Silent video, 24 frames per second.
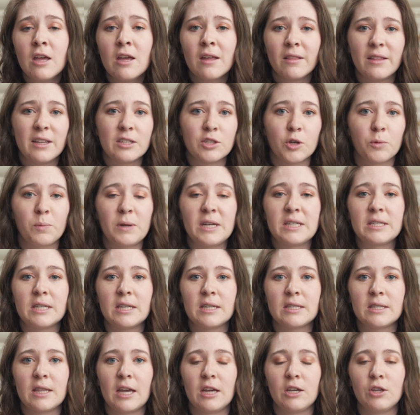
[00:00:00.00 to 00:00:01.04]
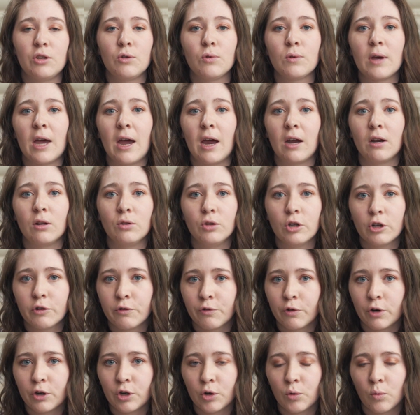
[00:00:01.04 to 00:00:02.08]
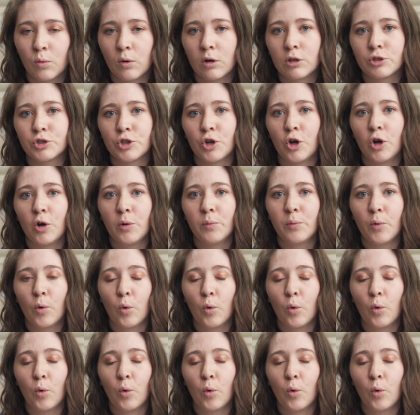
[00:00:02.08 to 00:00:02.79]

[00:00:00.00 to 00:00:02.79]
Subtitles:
These are pieces that you can look for in your wardrobe